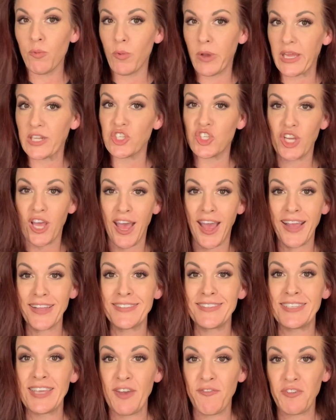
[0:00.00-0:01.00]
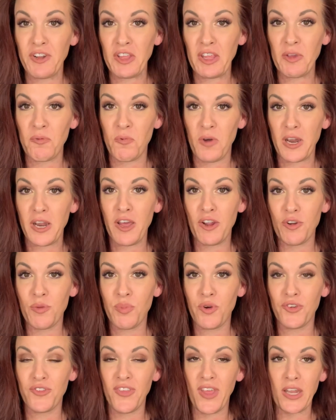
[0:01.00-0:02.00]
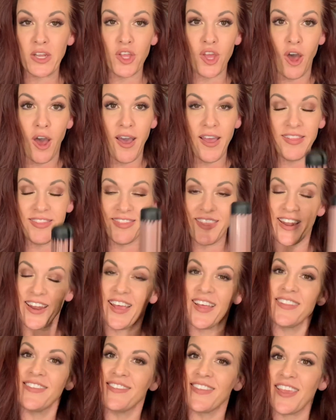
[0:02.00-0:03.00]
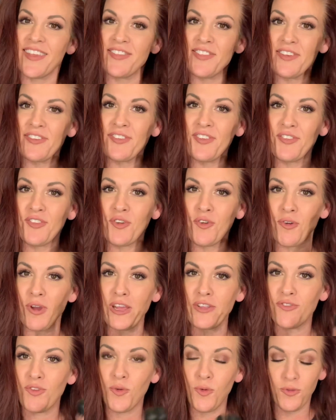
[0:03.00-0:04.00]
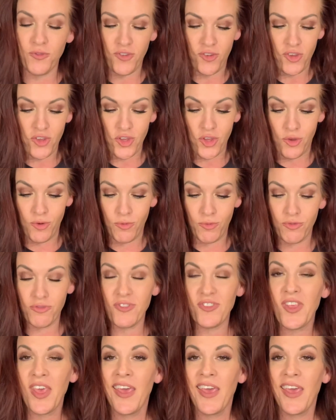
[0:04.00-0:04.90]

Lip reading: which I definitely 100% got, then I'd say this is a great tool to use.